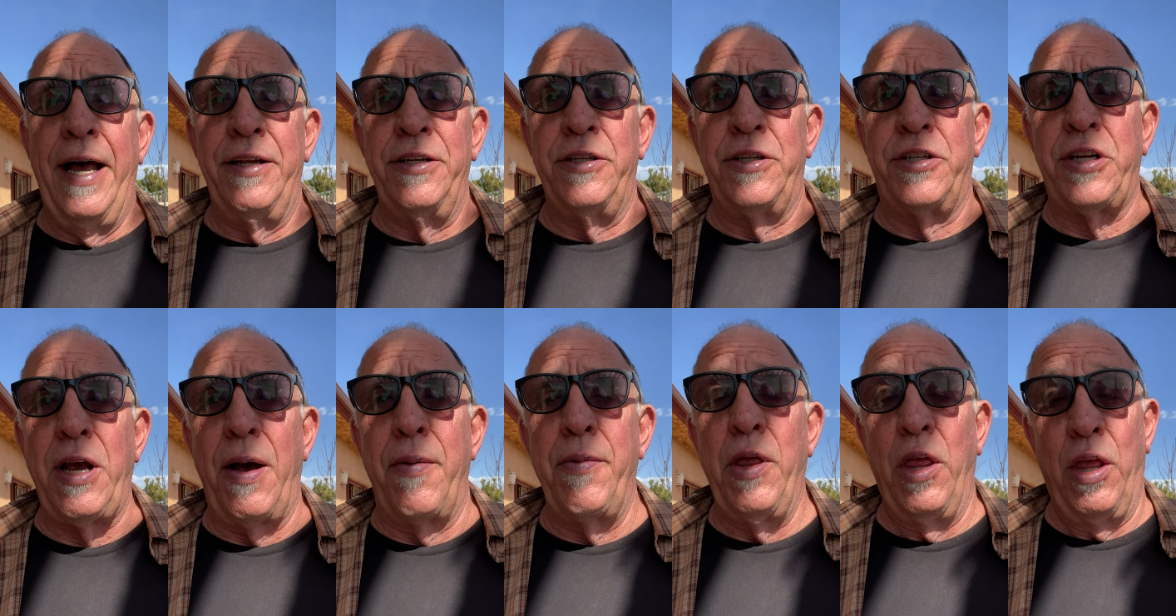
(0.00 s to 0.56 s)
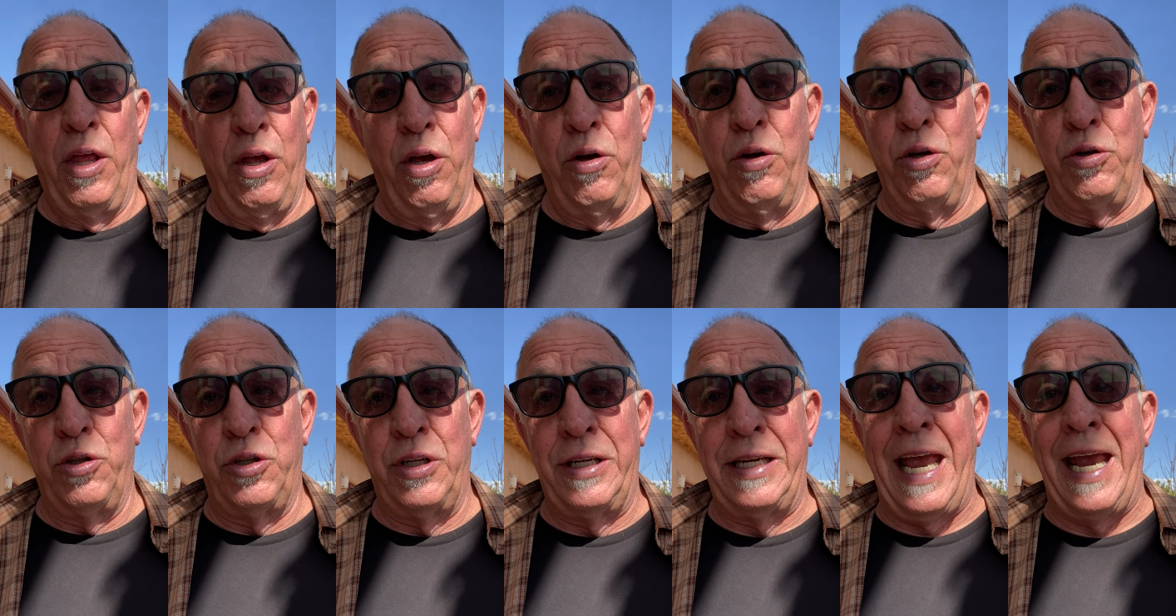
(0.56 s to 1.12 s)
some of
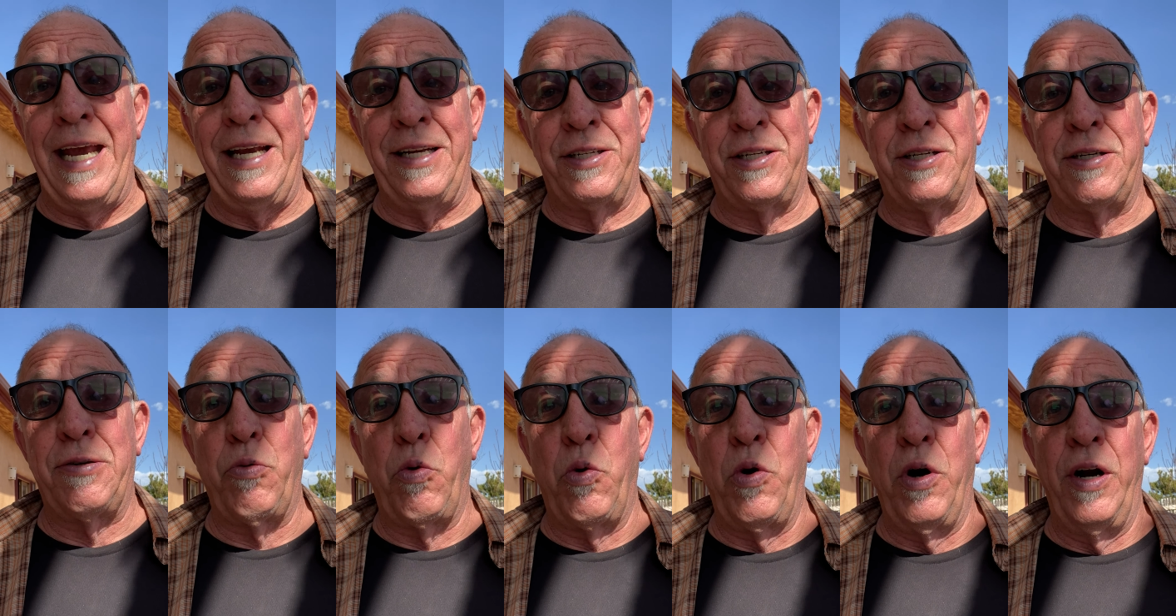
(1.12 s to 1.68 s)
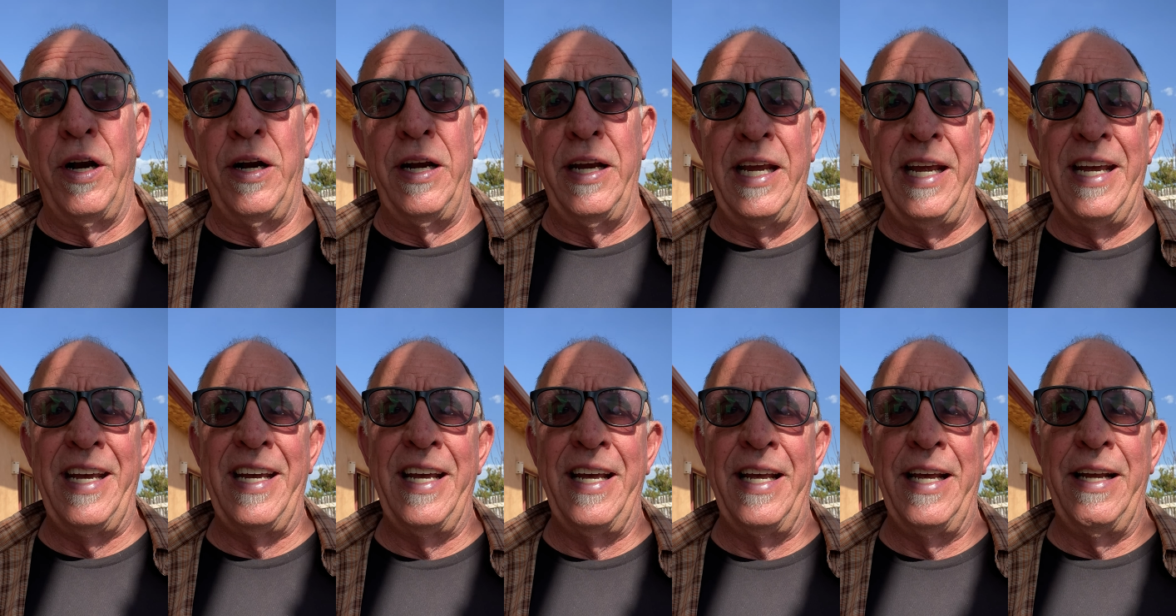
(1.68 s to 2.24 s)
those gates were
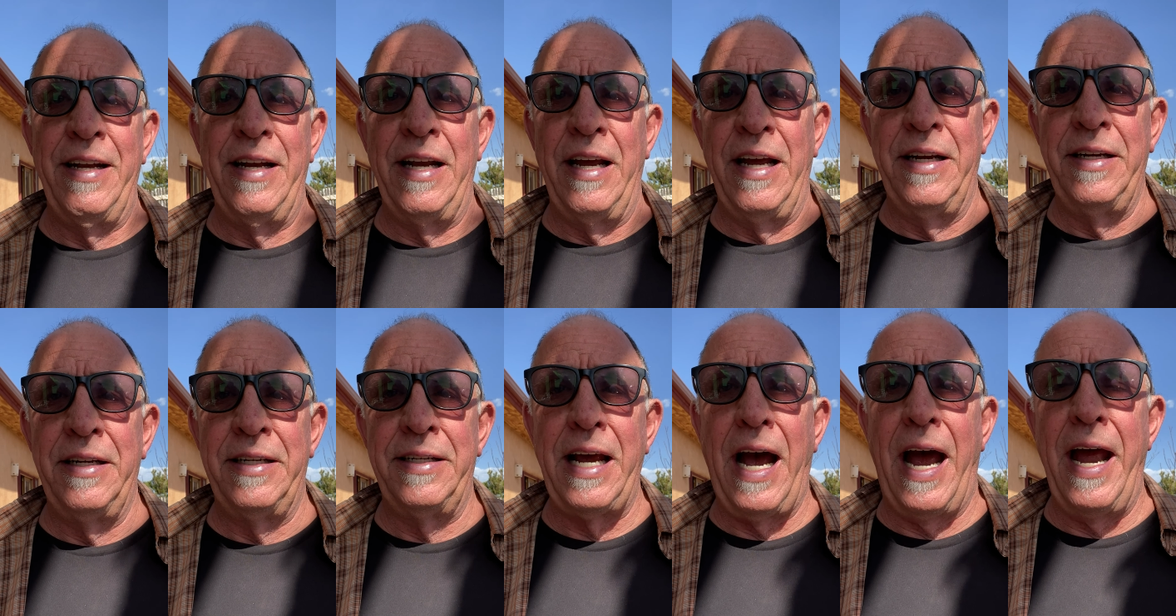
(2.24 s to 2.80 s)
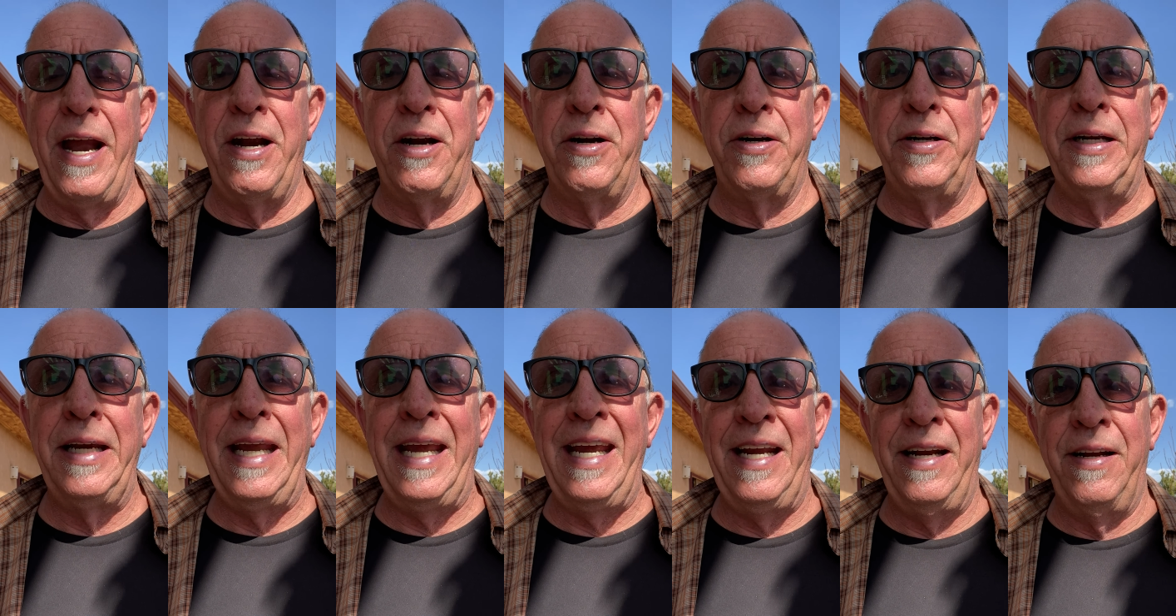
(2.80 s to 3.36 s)
in dire
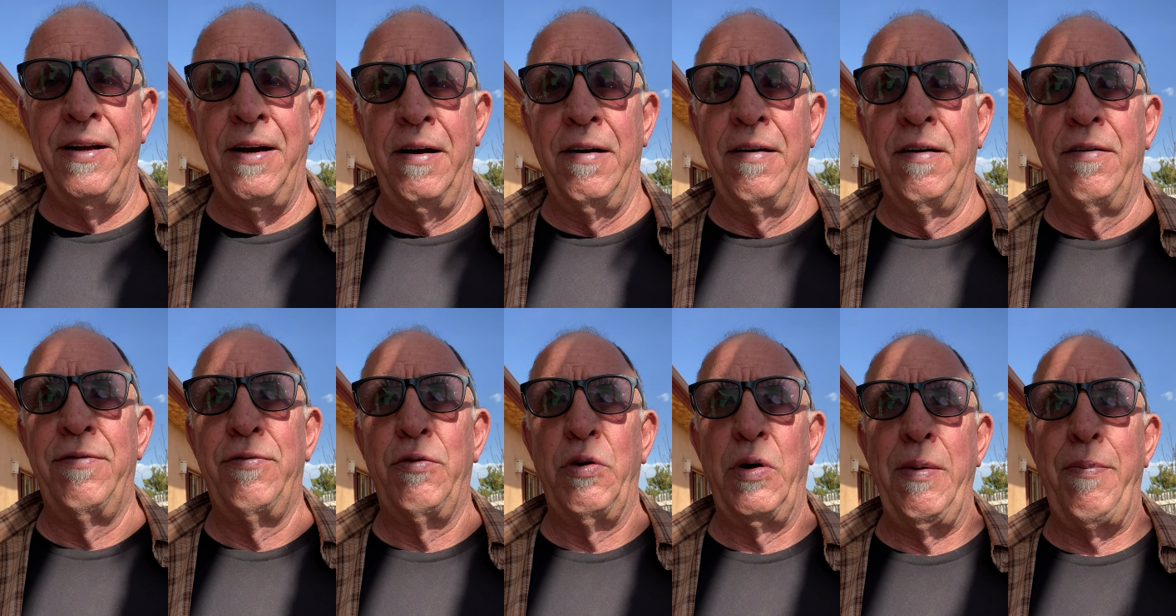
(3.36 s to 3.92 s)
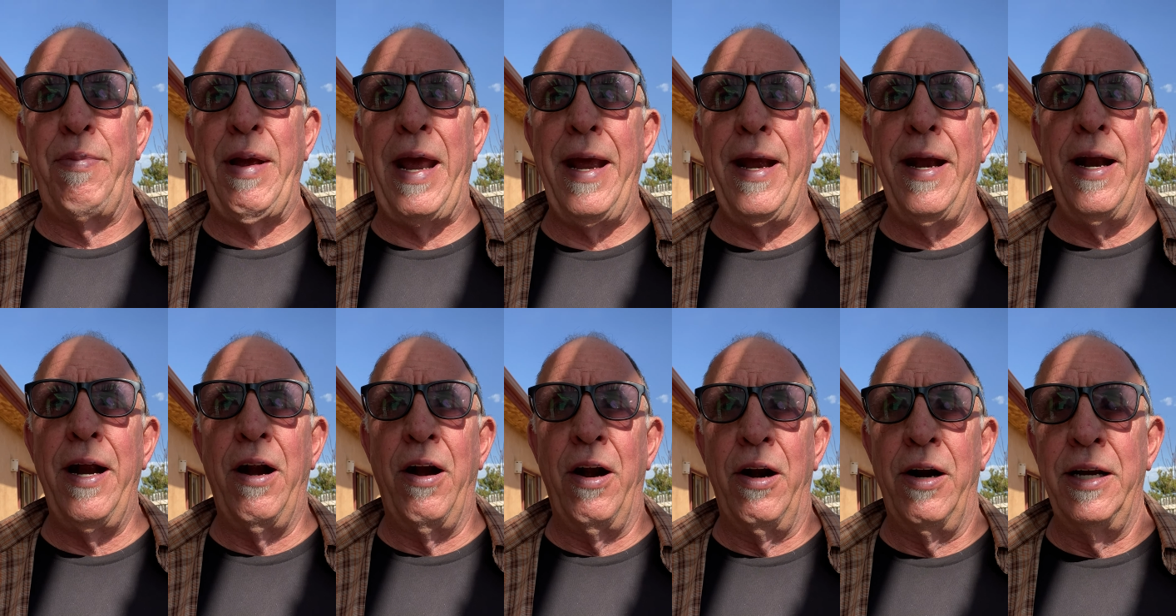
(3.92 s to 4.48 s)
need of
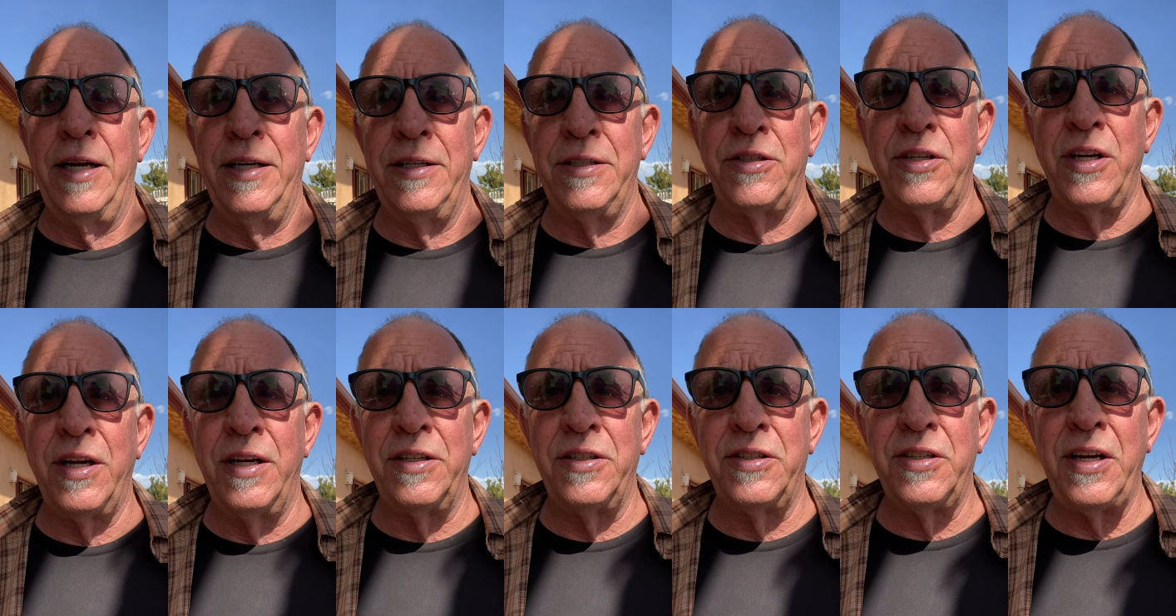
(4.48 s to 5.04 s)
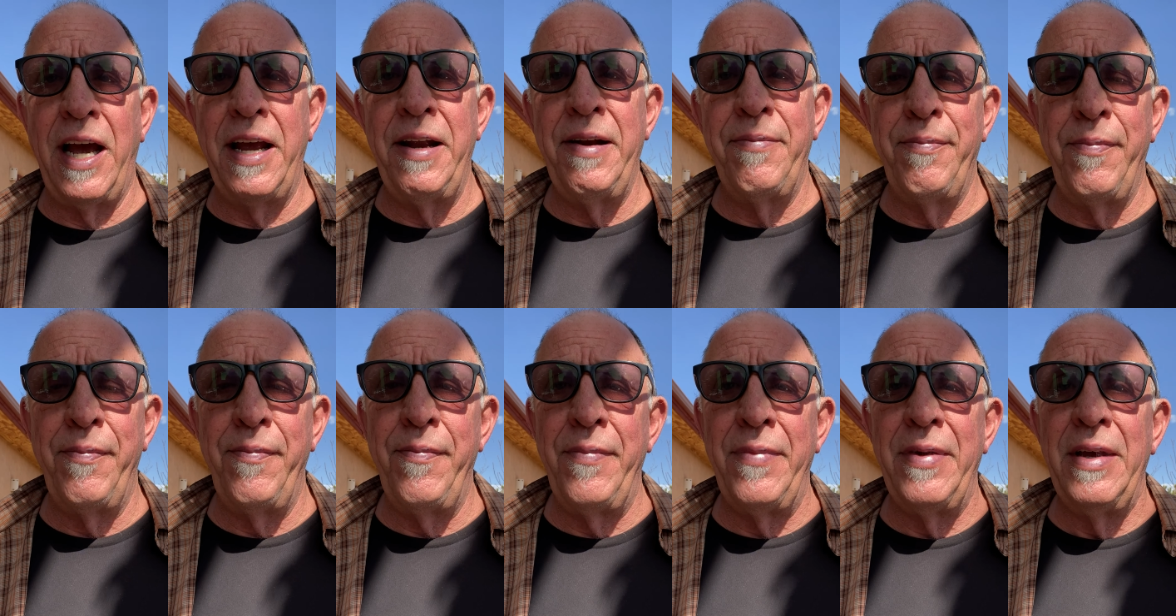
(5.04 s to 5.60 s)
repair. And since
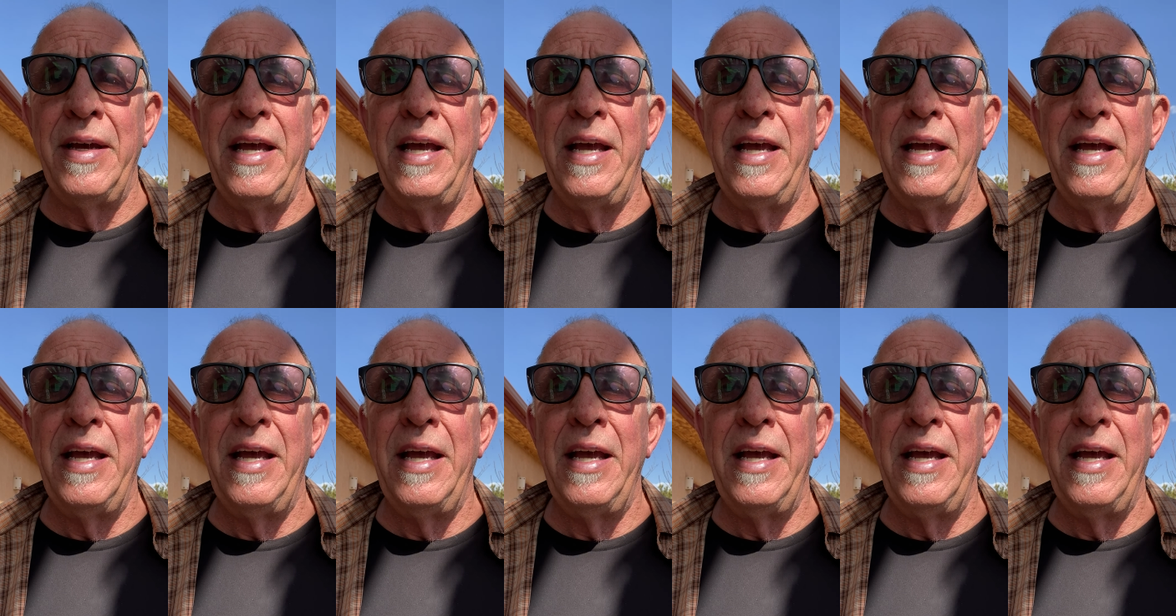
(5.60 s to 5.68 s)
I'd